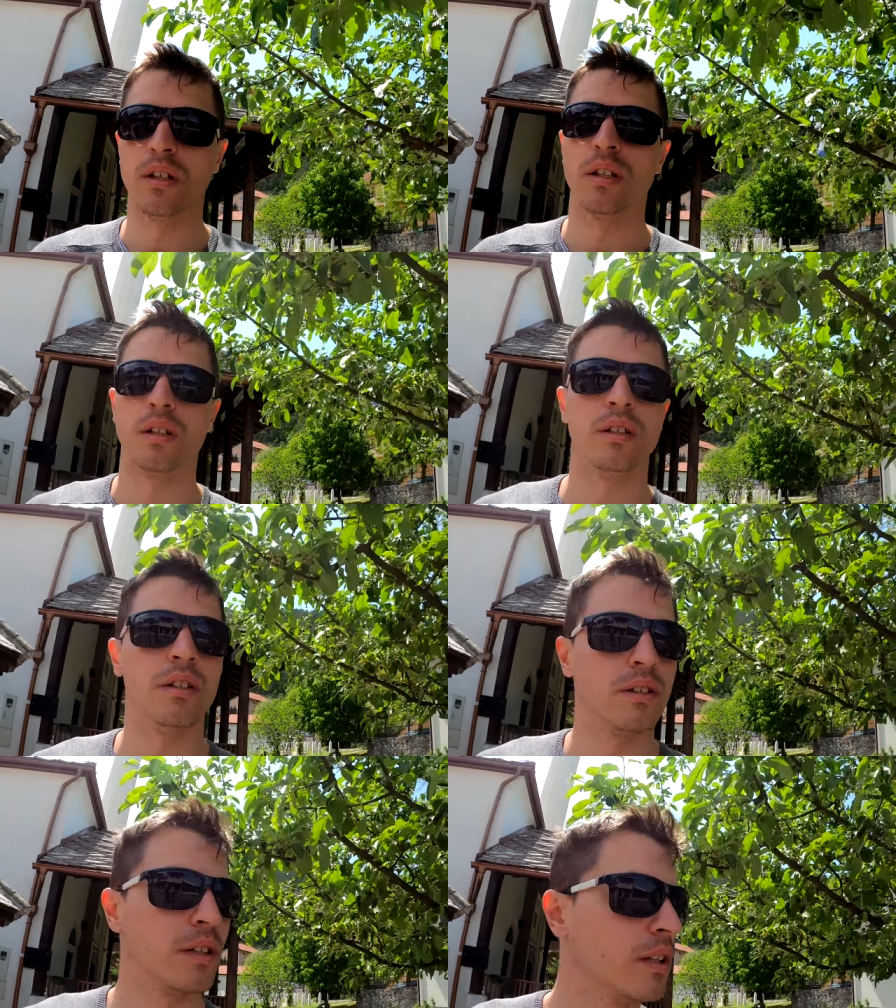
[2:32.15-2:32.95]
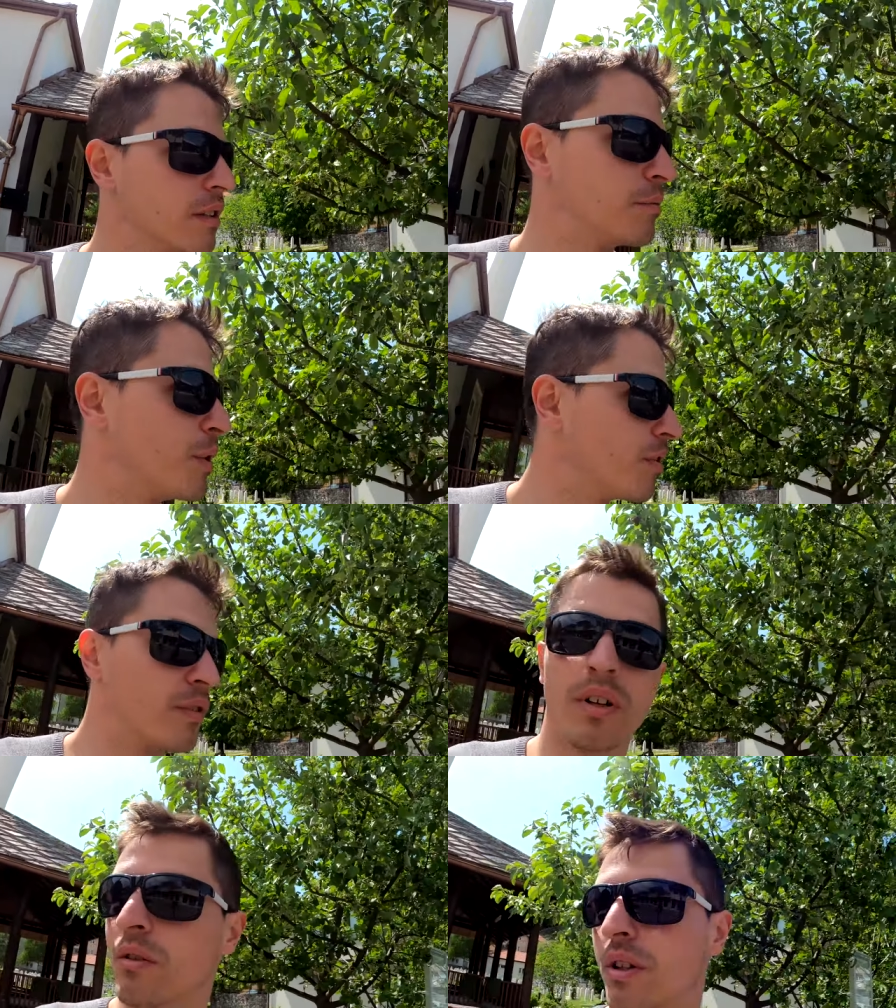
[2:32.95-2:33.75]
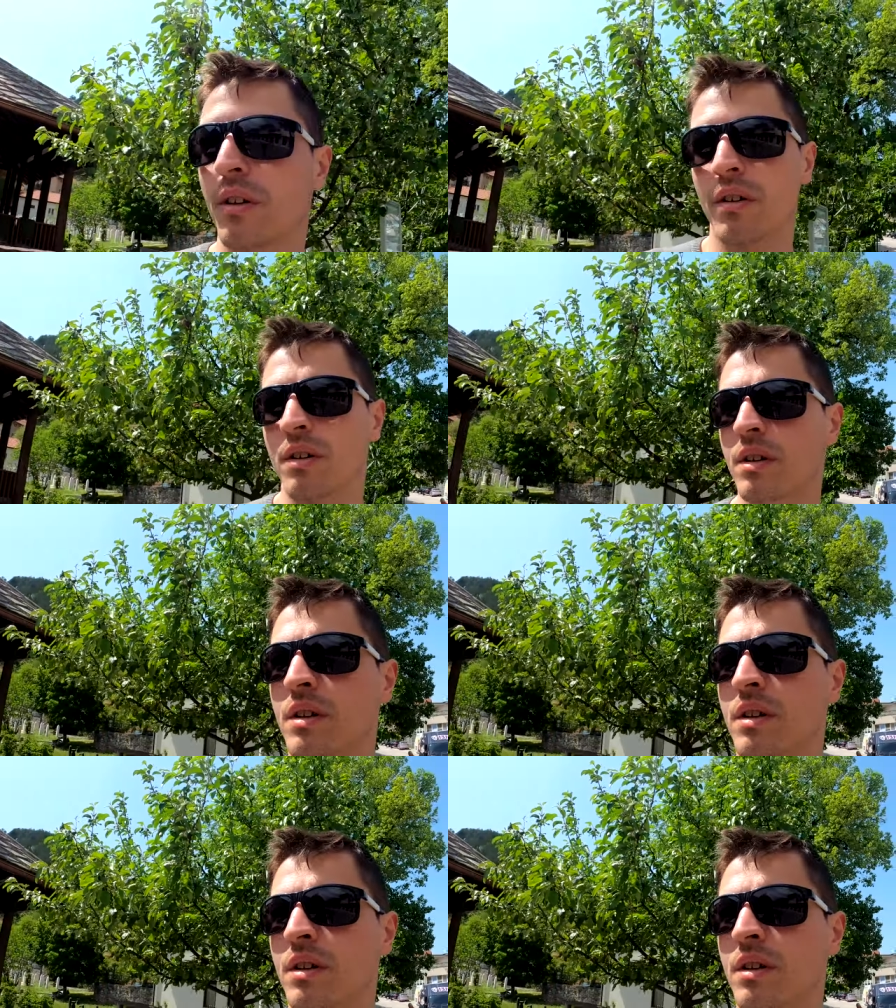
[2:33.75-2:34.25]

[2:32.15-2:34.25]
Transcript: Uh, yeah, it's beautiful out here.